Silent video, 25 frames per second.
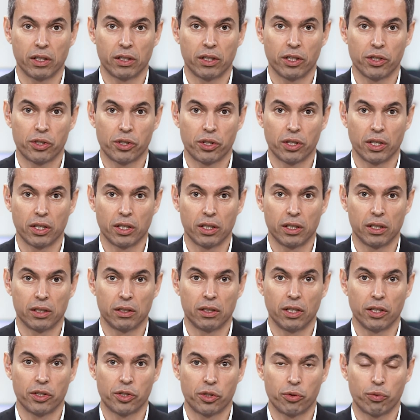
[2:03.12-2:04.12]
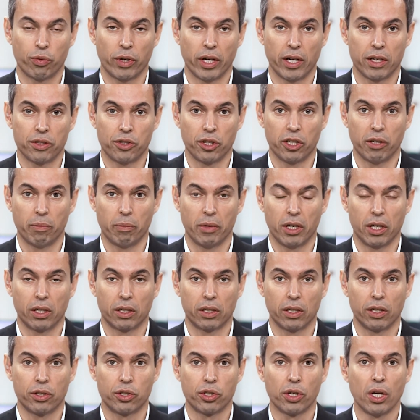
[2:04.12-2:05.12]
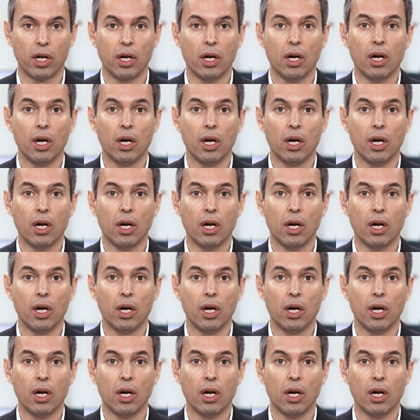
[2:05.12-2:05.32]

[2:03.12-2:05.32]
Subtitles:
this rise in the markets.